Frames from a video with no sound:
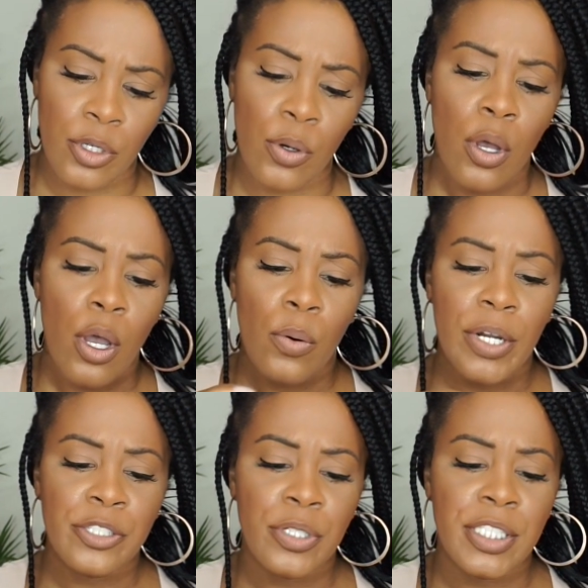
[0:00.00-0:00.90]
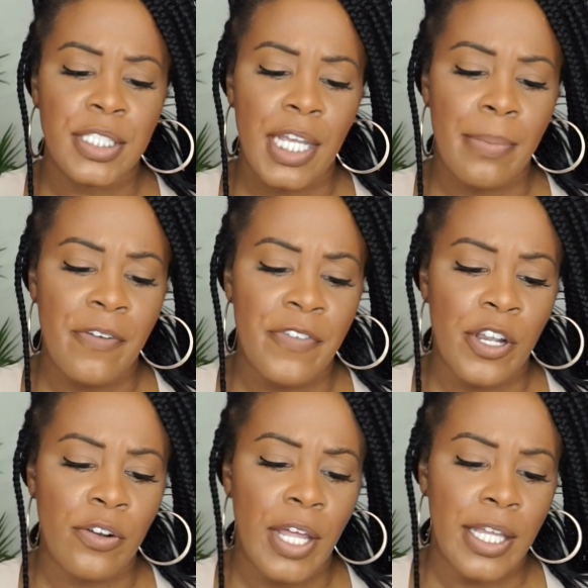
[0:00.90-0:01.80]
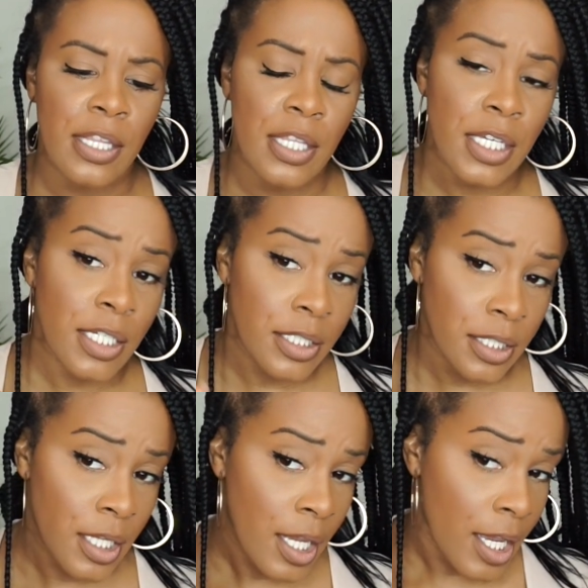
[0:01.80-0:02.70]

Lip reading: So what I do is just take my finger like this,